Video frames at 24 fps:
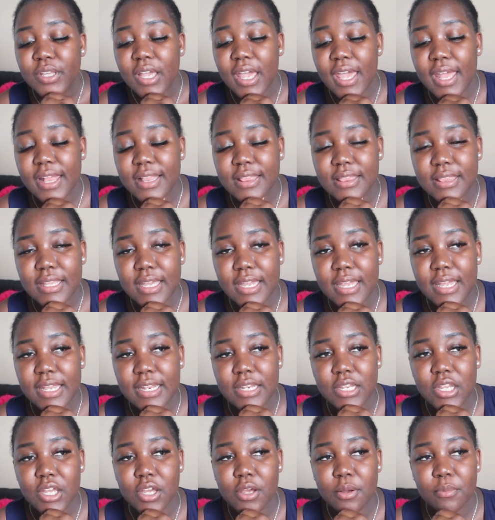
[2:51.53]
And
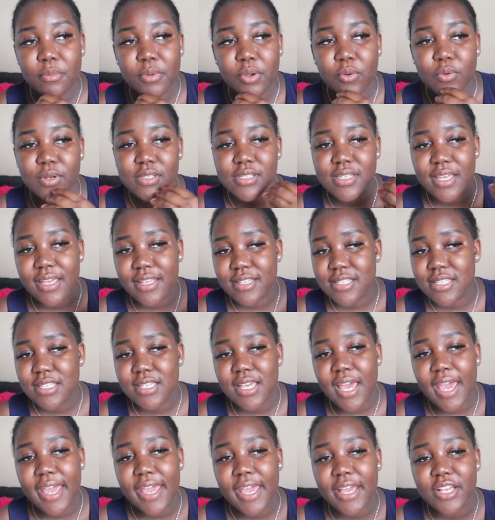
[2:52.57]
then it was
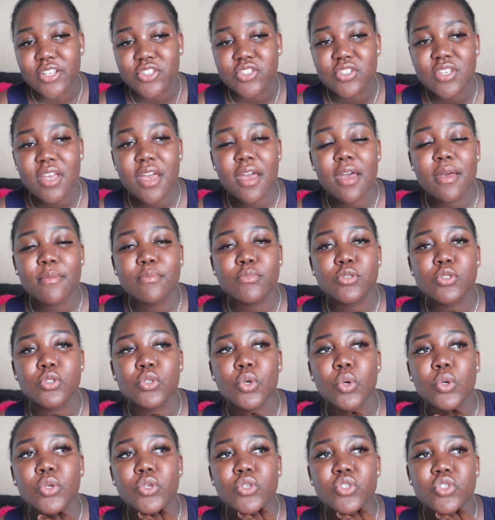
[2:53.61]
ATI exam,
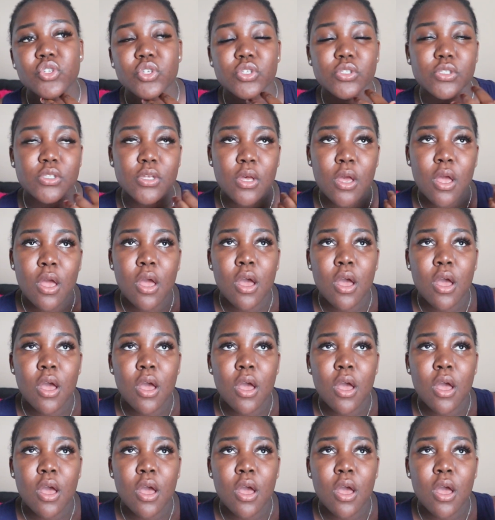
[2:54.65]
so you just